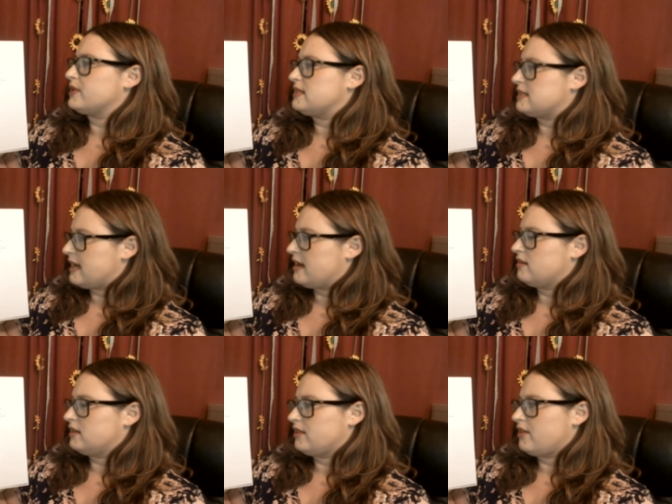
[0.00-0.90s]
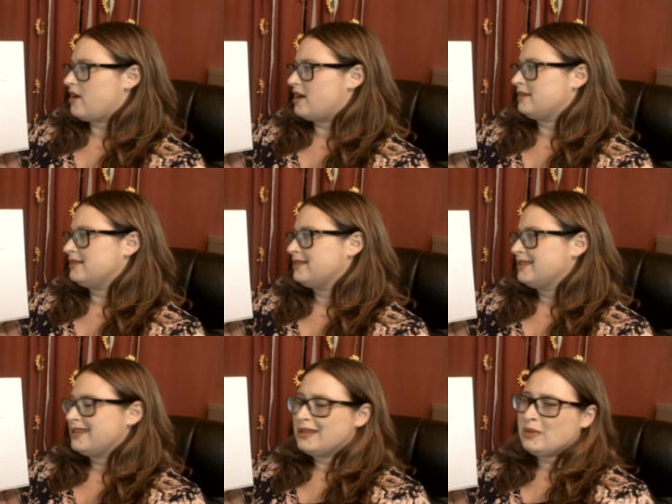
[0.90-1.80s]
scale, he thought.
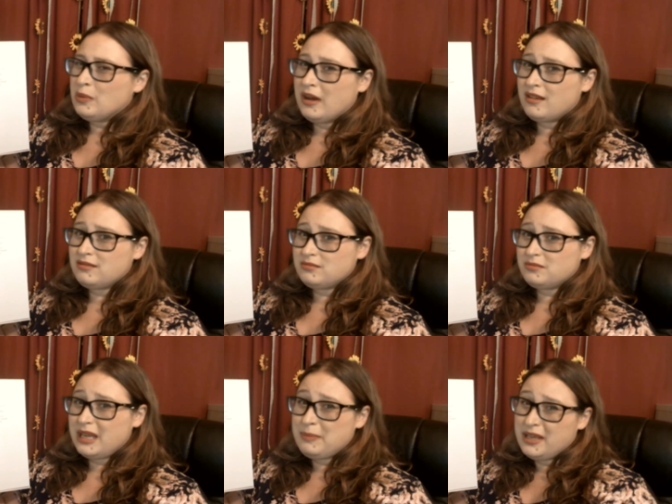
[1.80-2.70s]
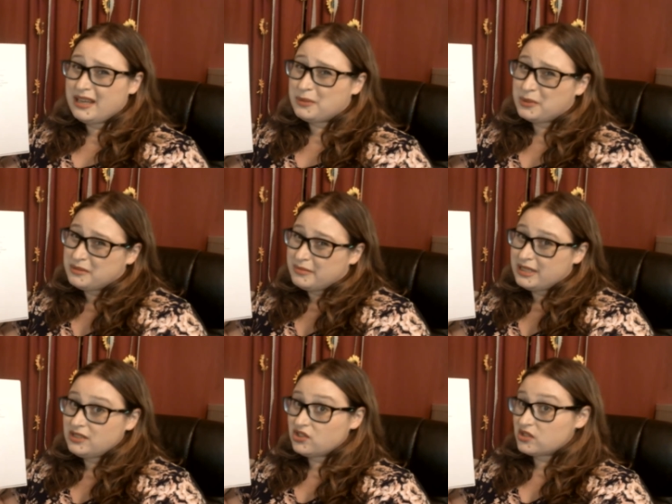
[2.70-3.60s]
Well, maybe I wouldn't
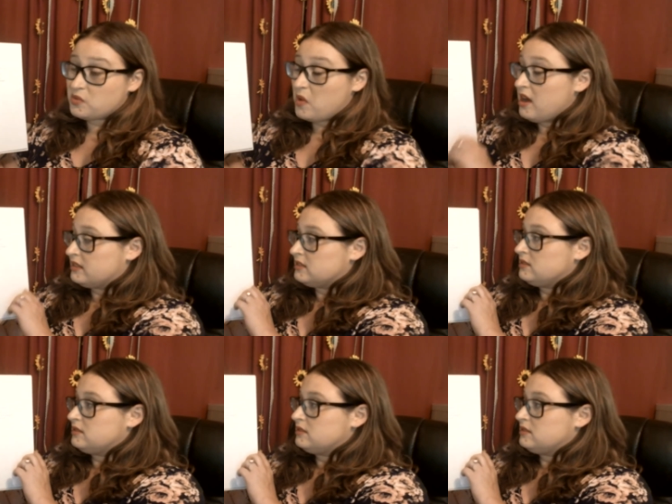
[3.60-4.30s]
miss just one.